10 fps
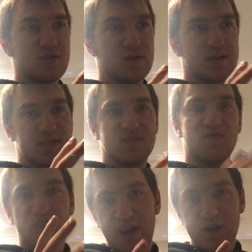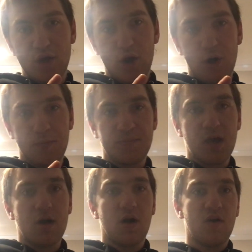you know, like this fangirl
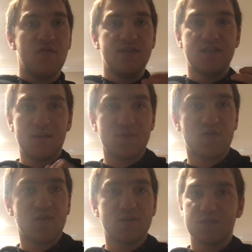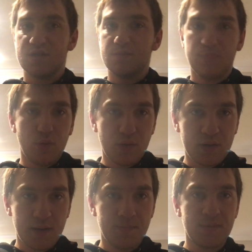of James Foster's book.
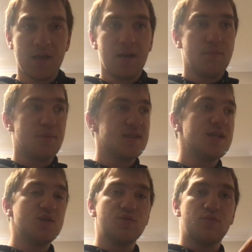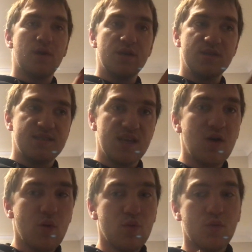But then where
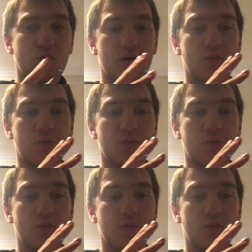all